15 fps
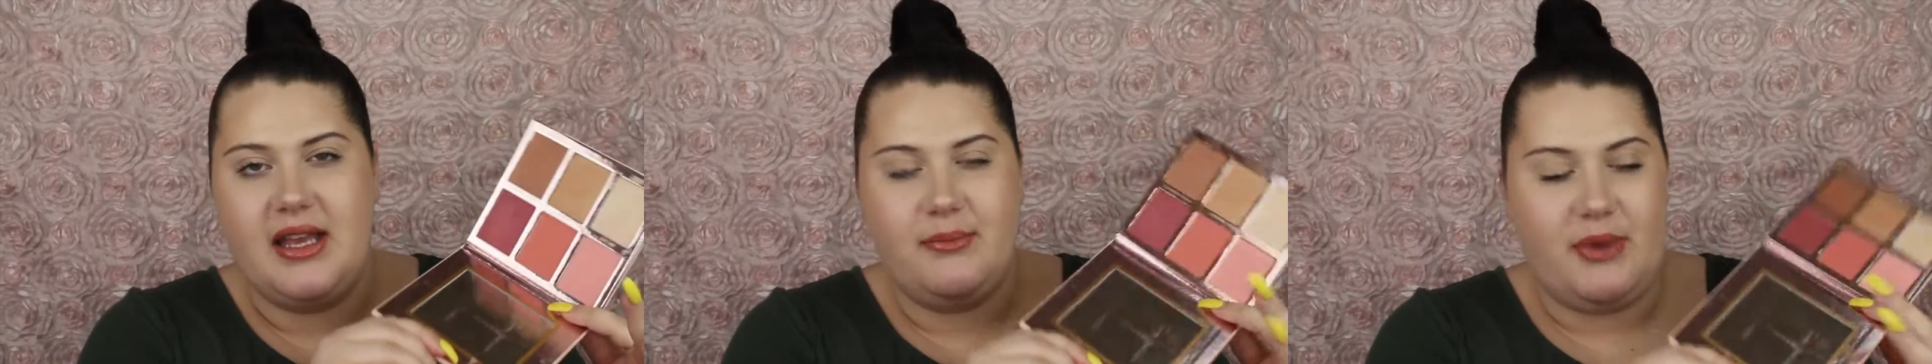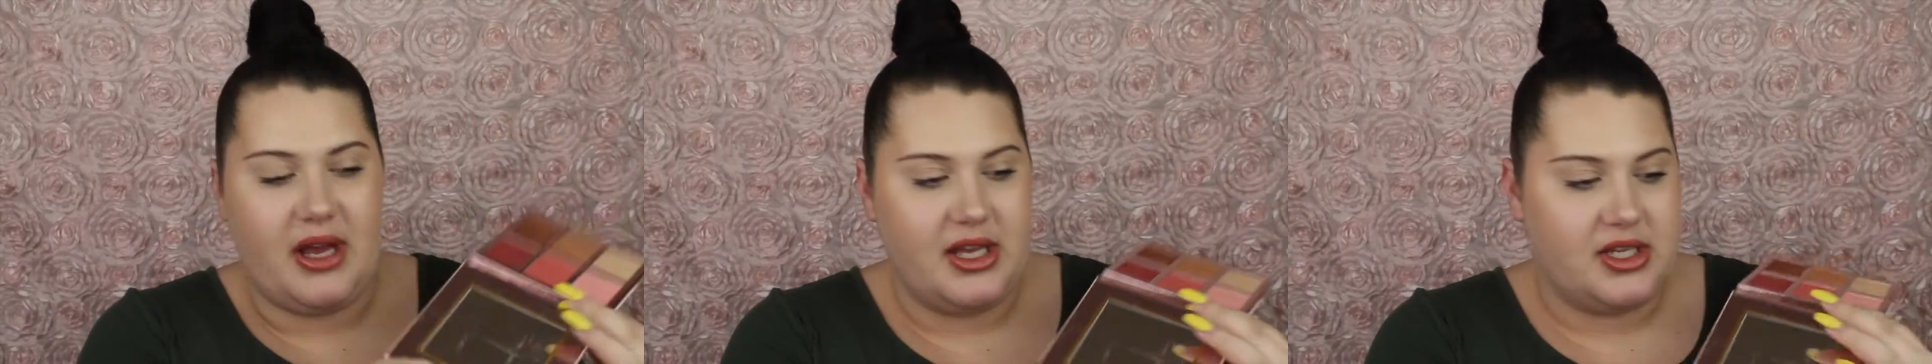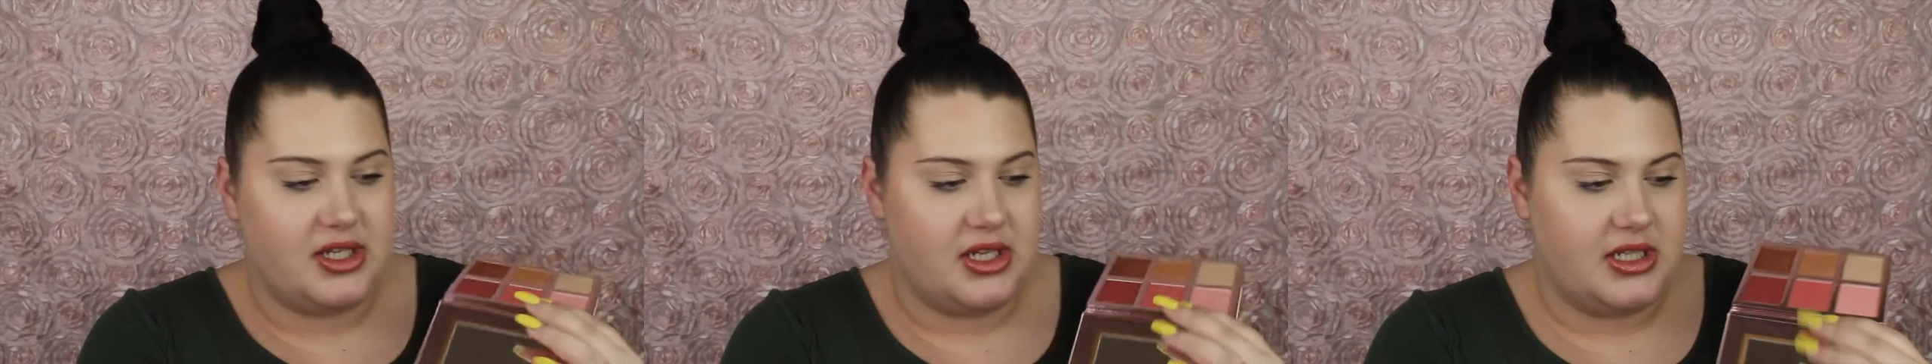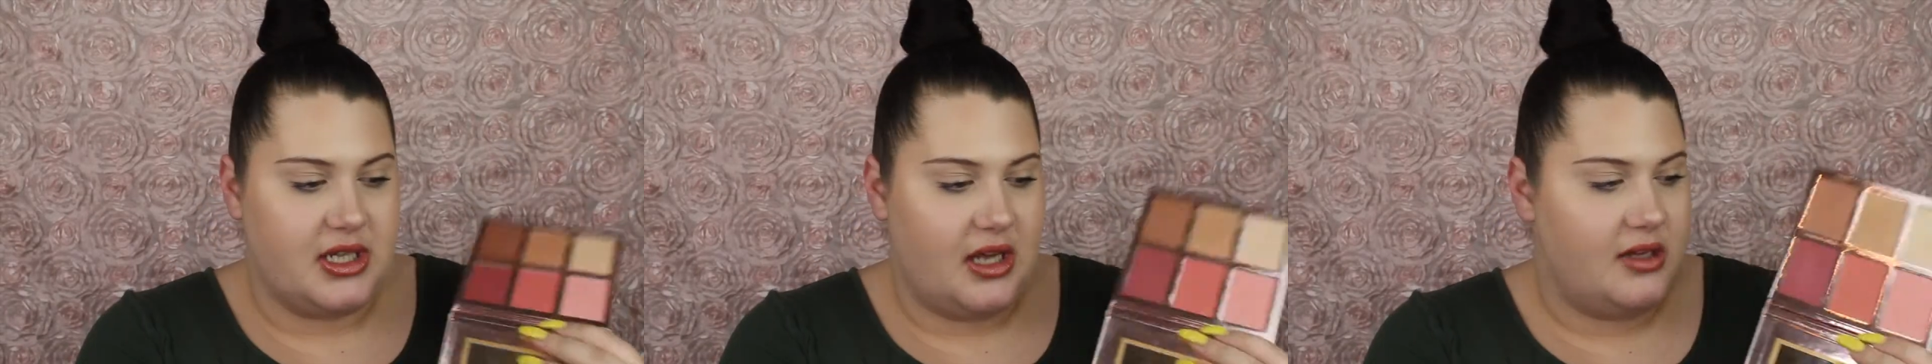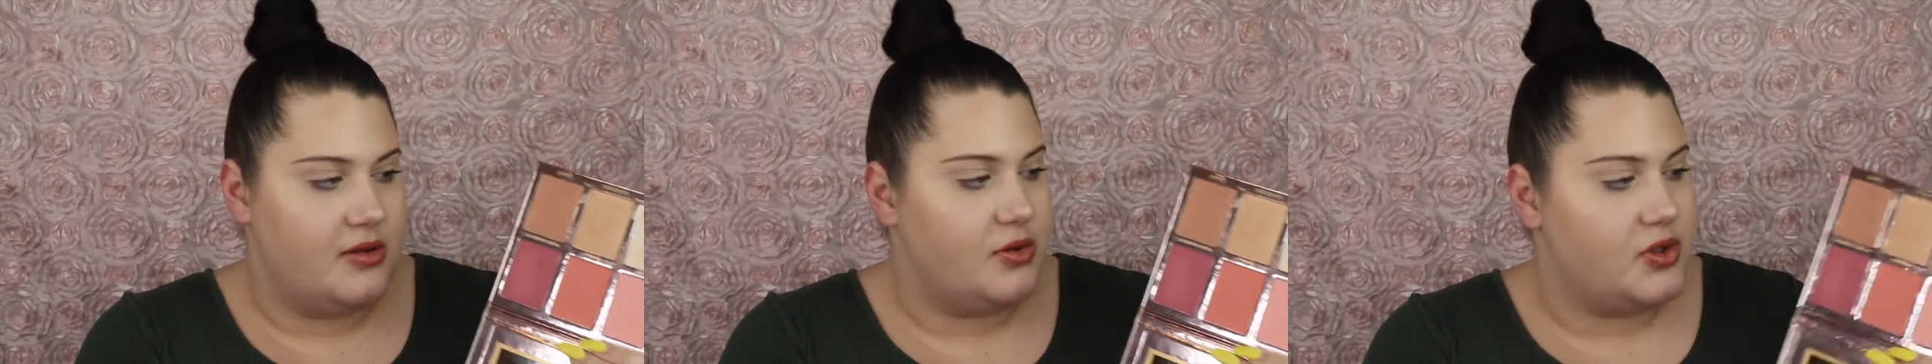I probably should
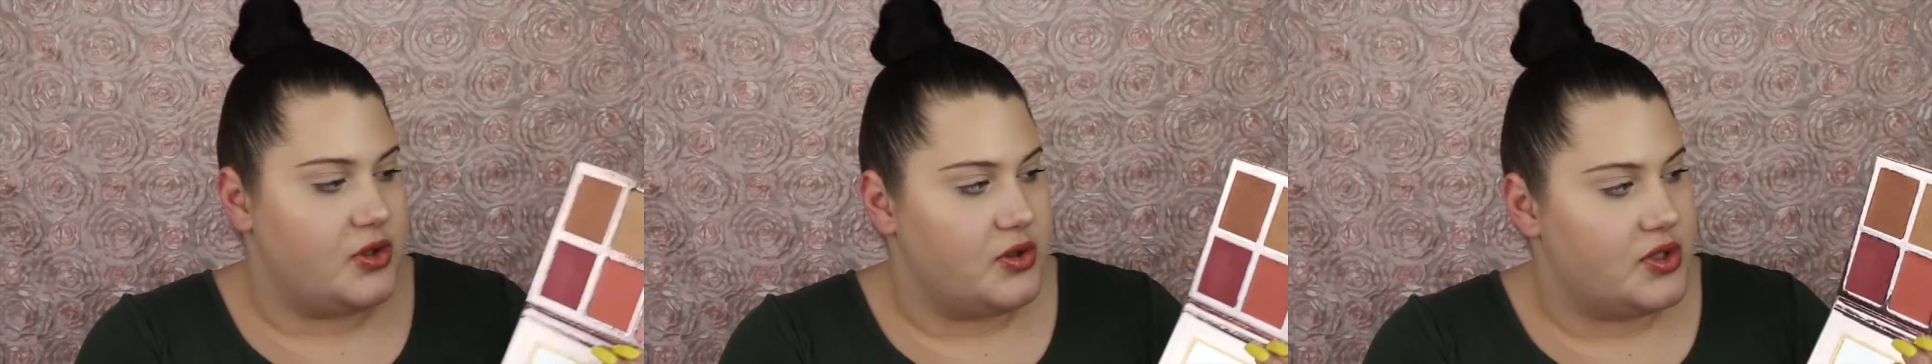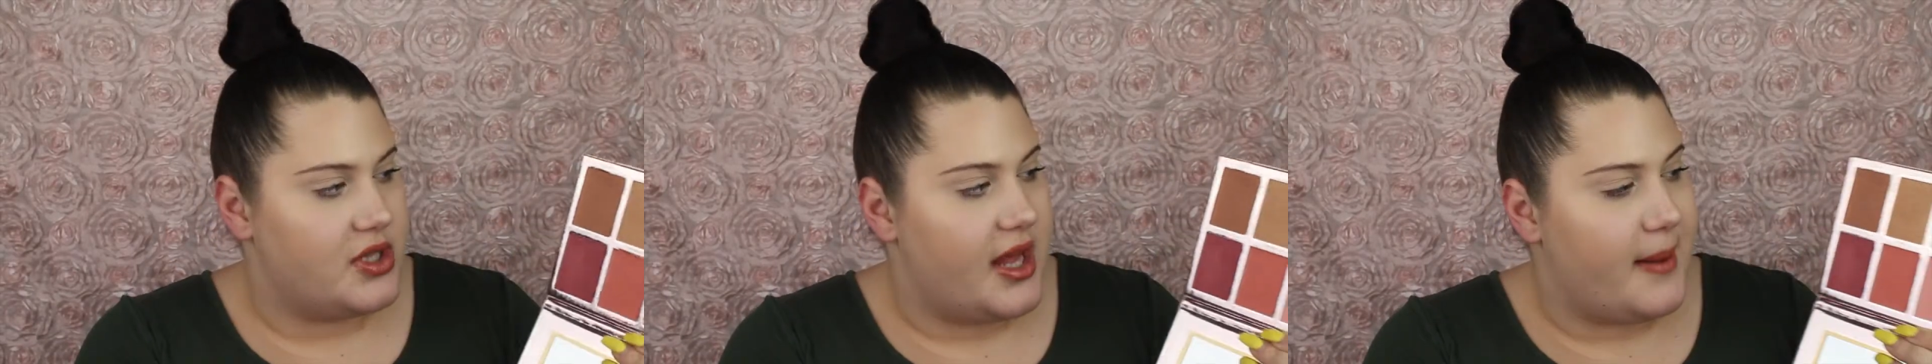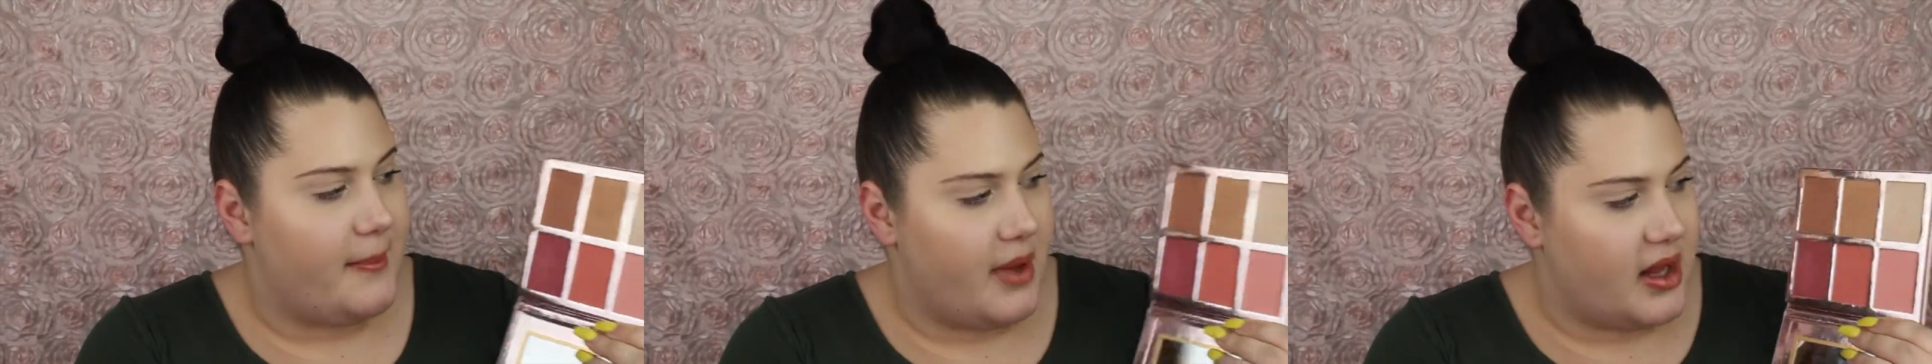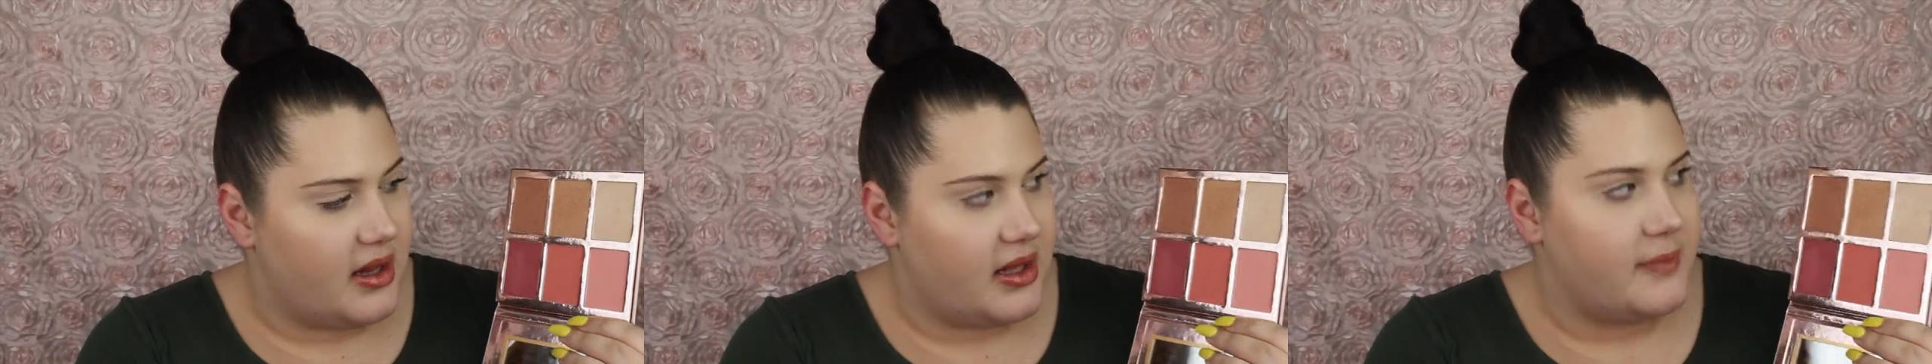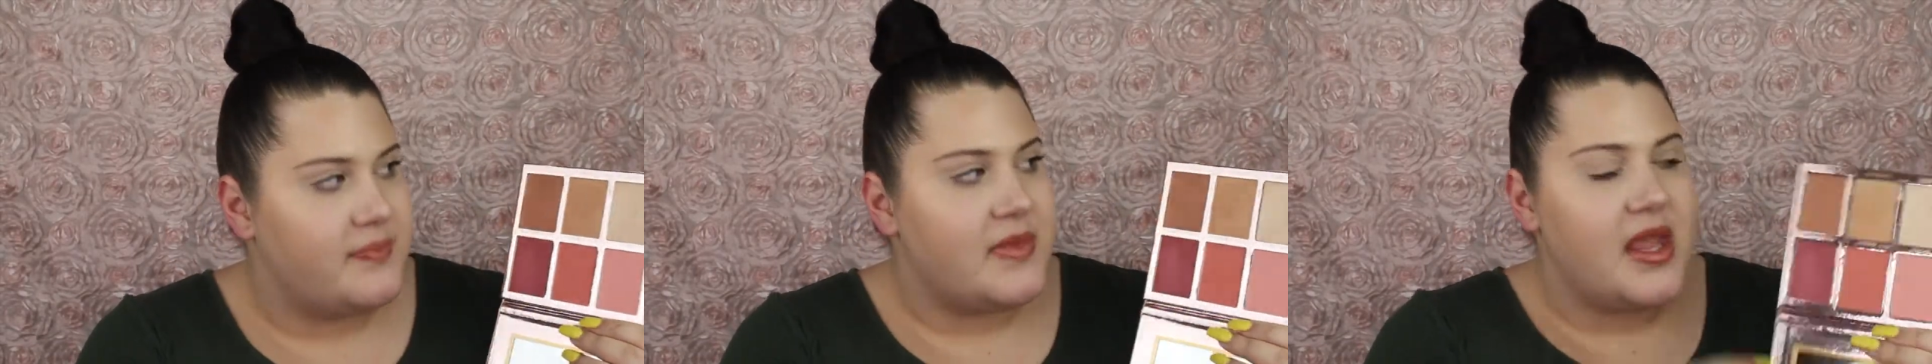have told you that,
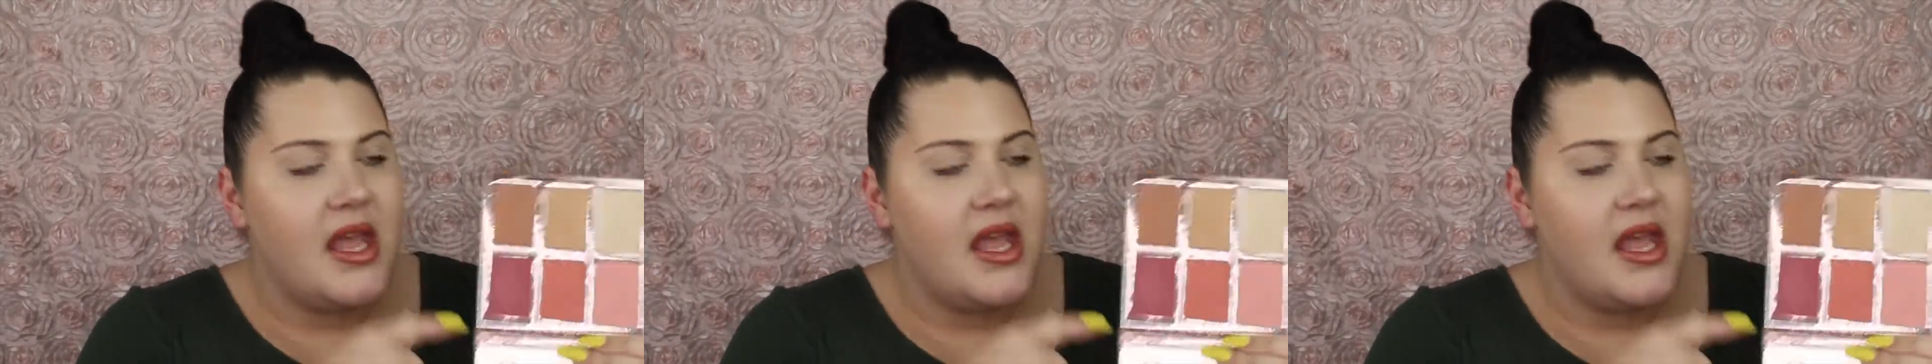Bali.